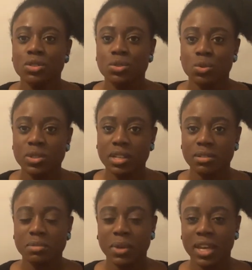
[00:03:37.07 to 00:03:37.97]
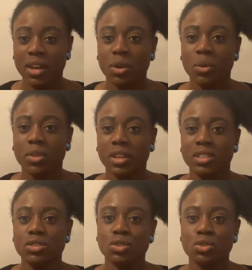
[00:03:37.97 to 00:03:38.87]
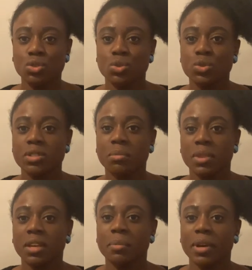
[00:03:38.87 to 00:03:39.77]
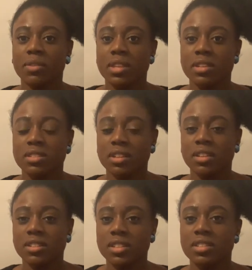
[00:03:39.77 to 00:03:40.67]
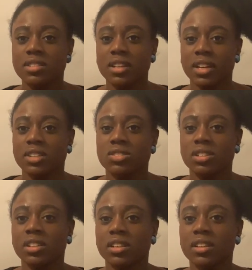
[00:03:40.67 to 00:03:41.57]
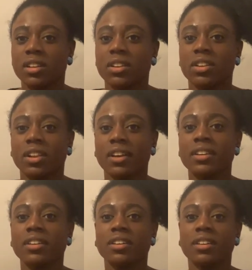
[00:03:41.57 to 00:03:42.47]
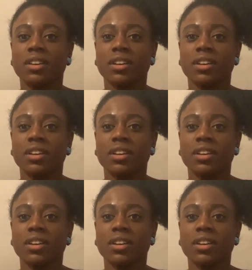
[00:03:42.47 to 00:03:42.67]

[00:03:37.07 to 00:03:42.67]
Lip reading: sort out my health. I need to do something about this. I need to actually like